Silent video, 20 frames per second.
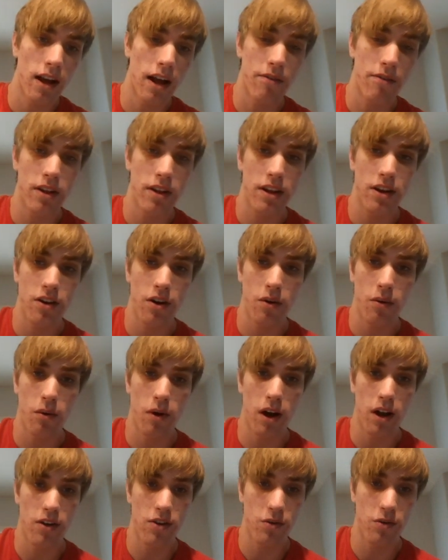I really don't
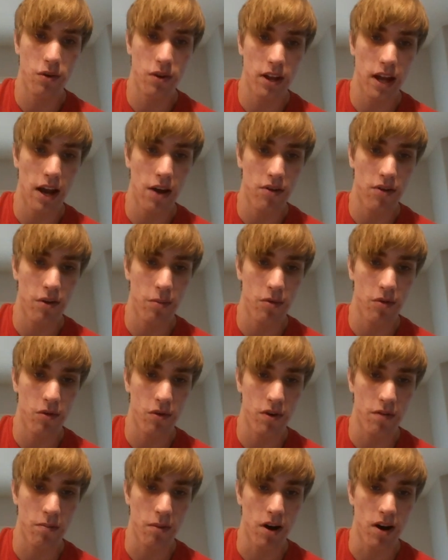want to allow some
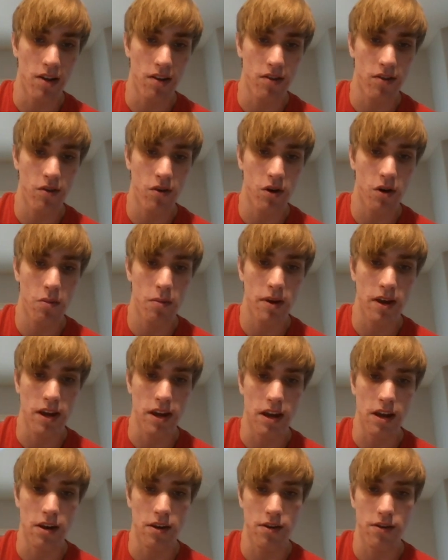sort of pawn storm
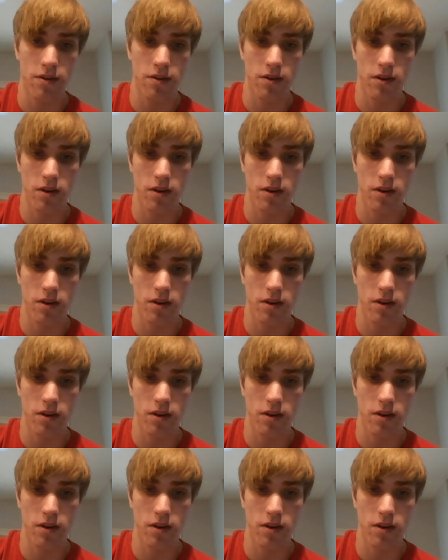and